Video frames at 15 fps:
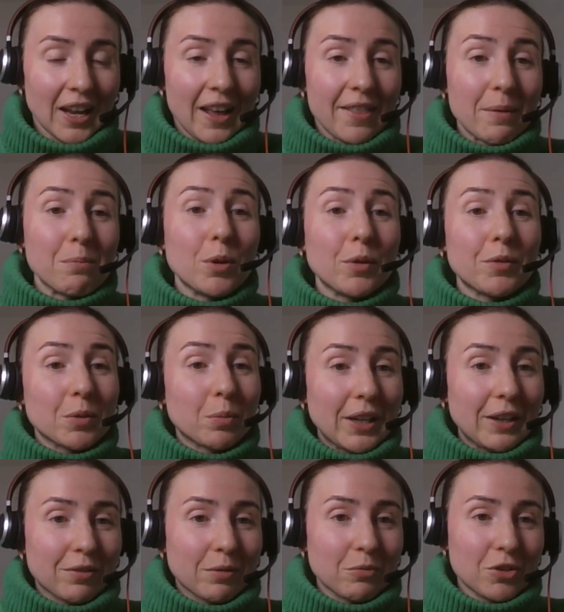that moves
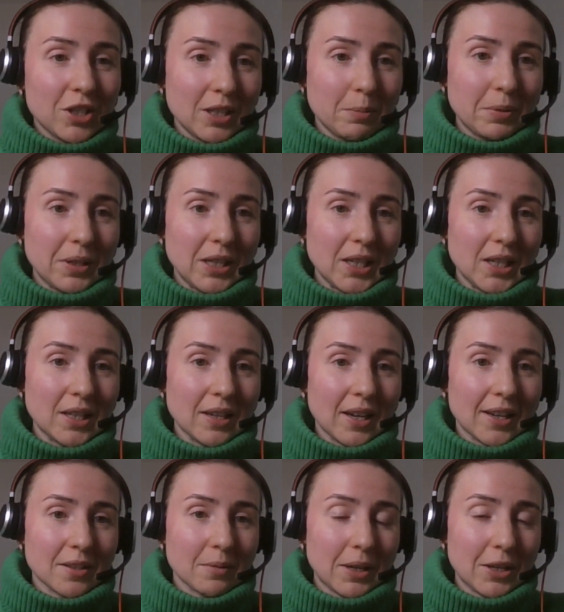away from GDP
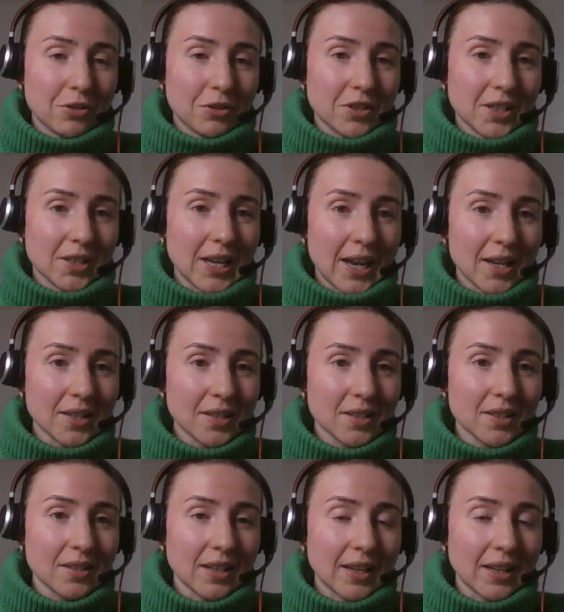as a measure of success.